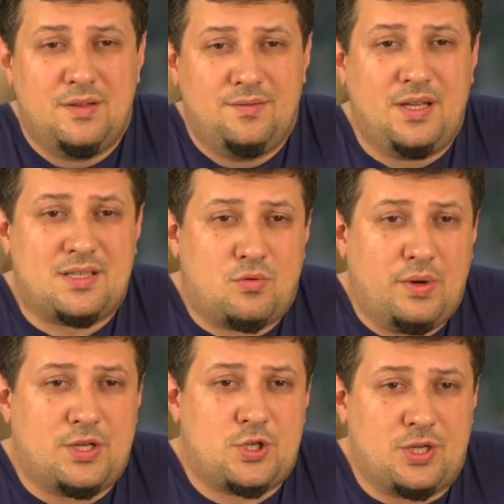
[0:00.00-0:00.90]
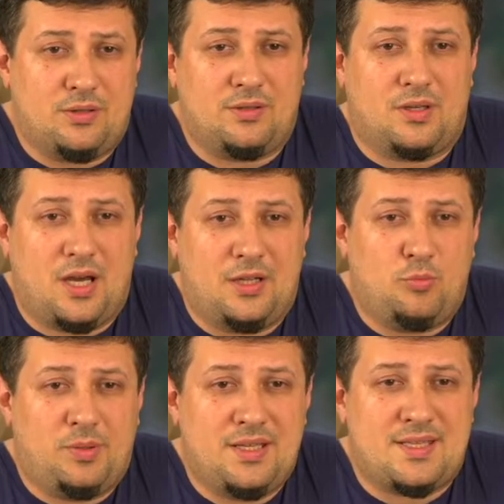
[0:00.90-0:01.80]
Next question. Can you
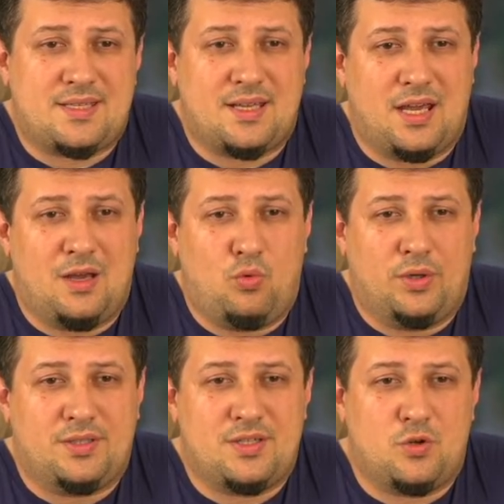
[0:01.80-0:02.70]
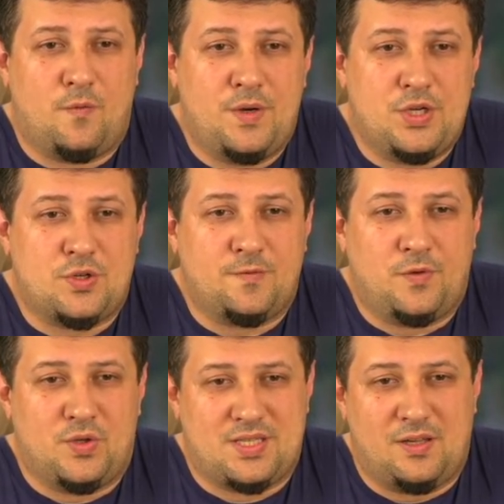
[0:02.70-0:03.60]
please say what is your vision
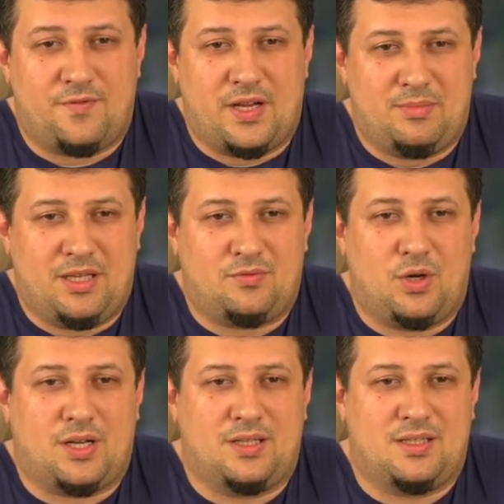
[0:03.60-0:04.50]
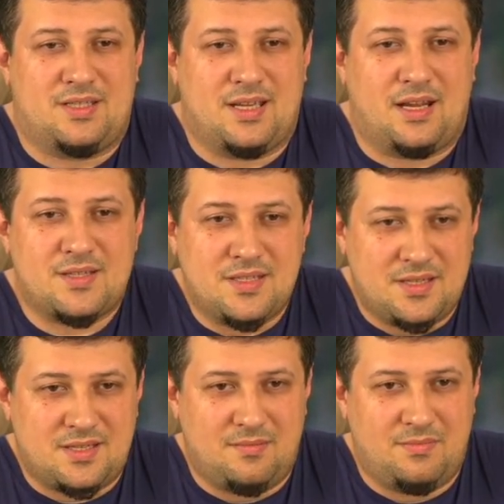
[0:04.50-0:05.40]
for Cellframe network and its
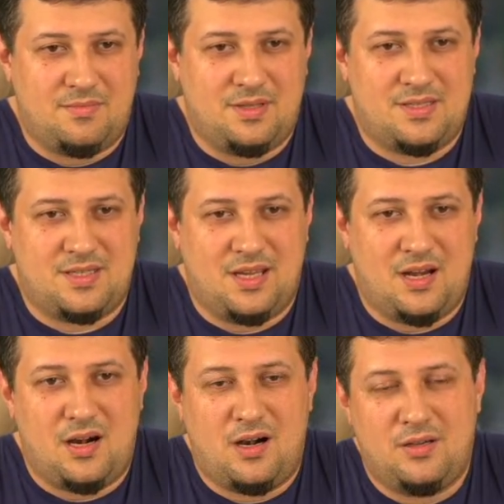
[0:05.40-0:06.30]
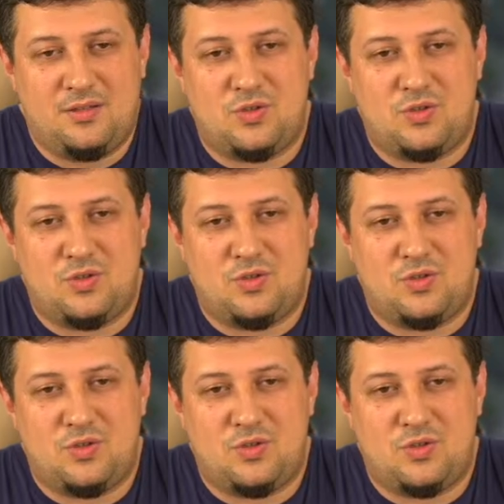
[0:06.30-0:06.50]
ecosystem in the year